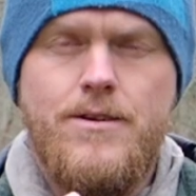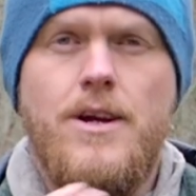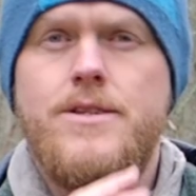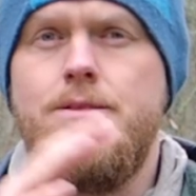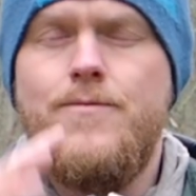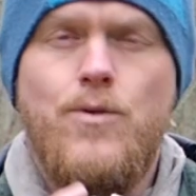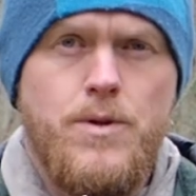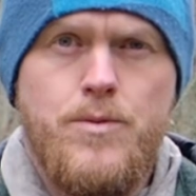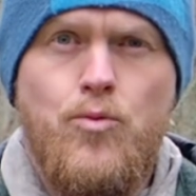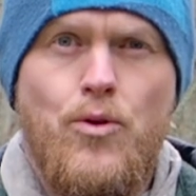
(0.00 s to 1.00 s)
custom
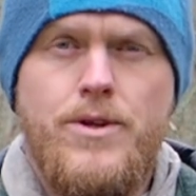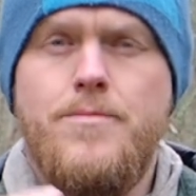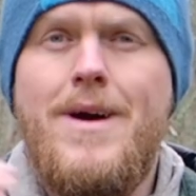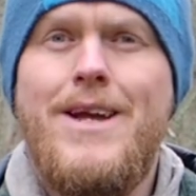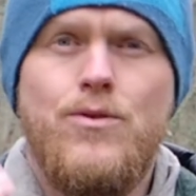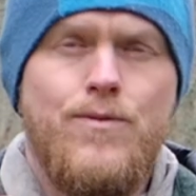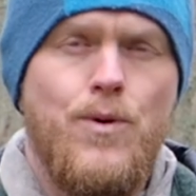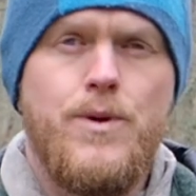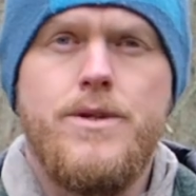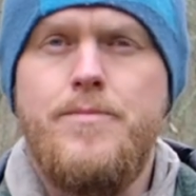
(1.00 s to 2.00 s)
focus points, manual
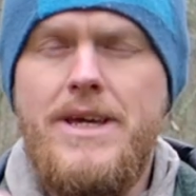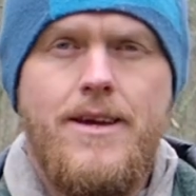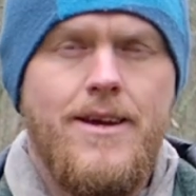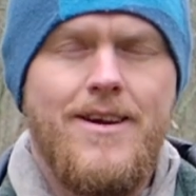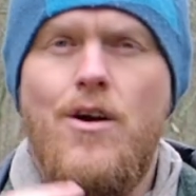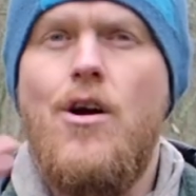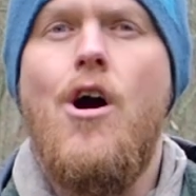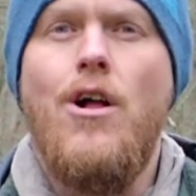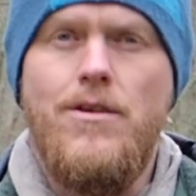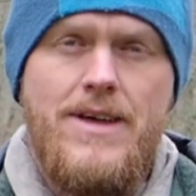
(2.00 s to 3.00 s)
focus, peaking,
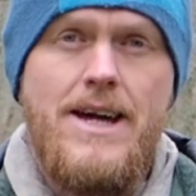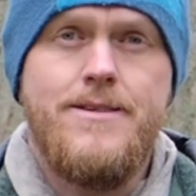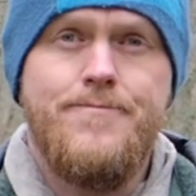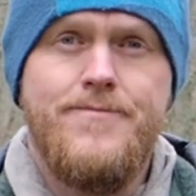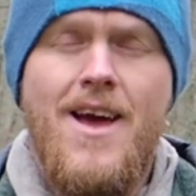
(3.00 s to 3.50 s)
all of that.